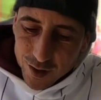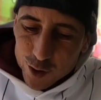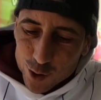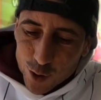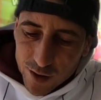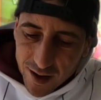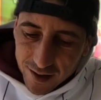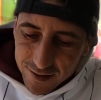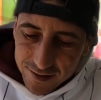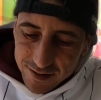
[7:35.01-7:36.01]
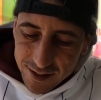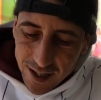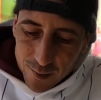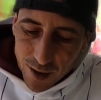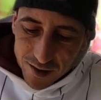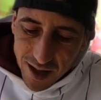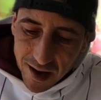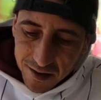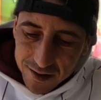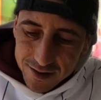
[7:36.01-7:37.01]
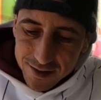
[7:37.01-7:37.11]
Let's do that. How about that?